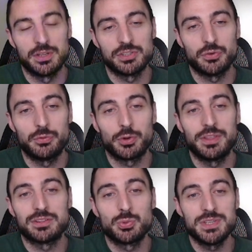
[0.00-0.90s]
So for
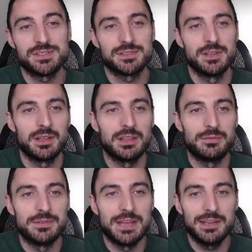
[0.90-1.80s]
that reason, if
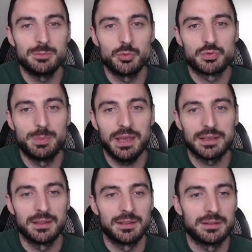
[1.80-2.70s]
knight moves back,
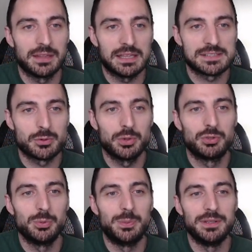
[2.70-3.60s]
that's going
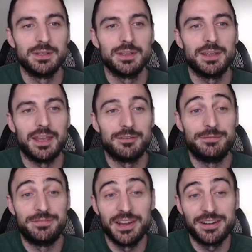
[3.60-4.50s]
to be a
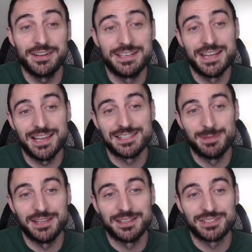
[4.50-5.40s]
very nice
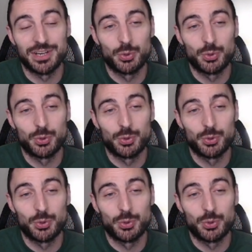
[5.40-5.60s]
mate actually.